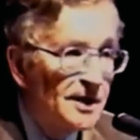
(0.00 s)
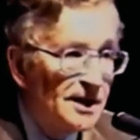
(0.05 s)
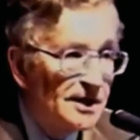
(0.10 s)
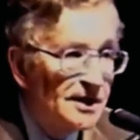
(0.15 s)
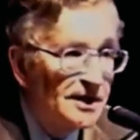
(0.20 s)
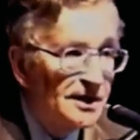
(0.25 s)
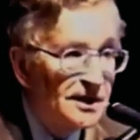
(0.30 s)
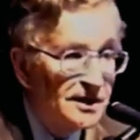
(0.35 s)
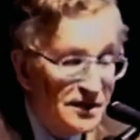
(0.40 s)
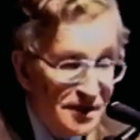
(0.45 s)

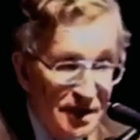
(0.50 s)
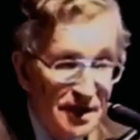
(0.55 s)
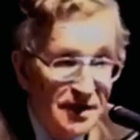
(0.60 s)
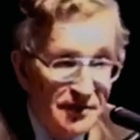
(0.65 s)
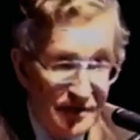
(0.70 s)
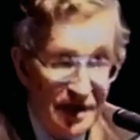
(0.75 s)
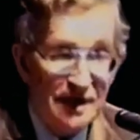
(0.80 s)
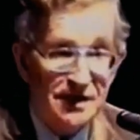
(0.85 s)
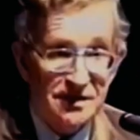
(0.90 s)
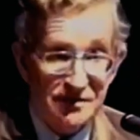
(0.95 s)
but it's in
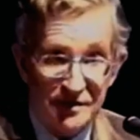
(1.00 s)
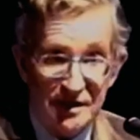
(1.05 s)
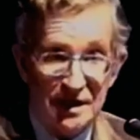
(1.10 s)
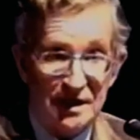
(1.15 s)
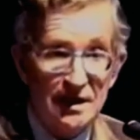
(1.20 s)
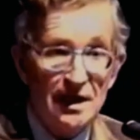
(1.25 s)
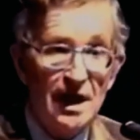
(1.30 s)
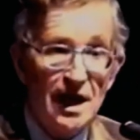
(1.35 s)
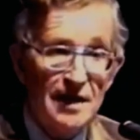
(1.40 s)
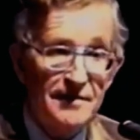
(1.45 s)
effect a
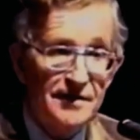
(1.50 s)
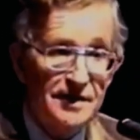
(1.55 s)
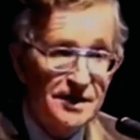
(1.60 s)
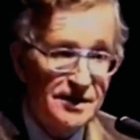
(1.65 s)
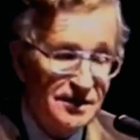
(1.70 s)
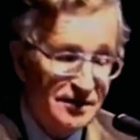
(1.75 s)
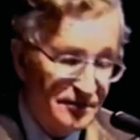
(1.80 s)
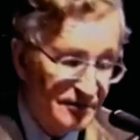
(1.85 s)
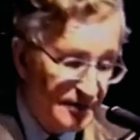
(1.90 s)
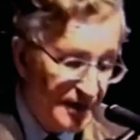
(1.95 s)
very live
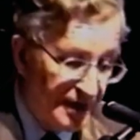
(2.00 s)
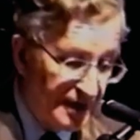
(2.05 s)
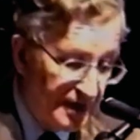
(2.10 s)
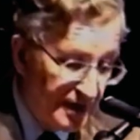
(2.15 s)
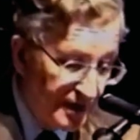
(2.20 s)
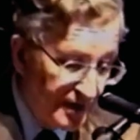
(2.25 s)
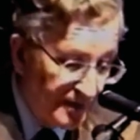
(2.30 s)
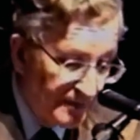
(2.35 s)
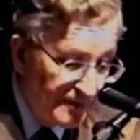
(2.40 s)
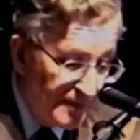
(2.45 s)
issue right
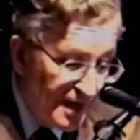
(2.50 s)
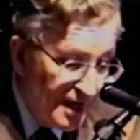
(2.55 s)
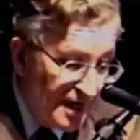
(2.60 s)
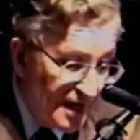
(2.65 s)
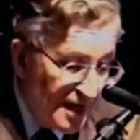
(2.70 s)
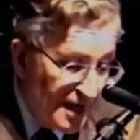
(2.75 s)
now.